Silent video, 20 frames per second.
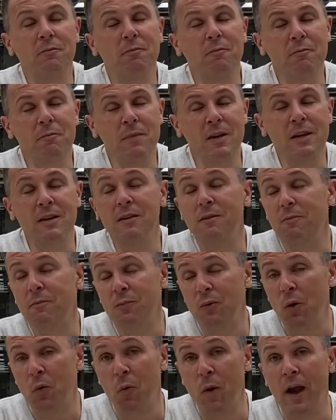being
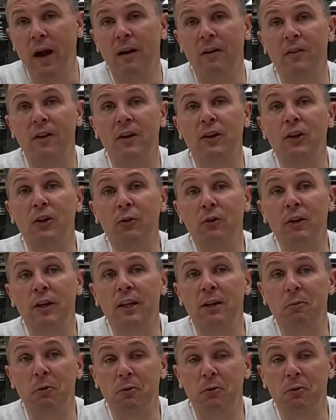aware that you need to be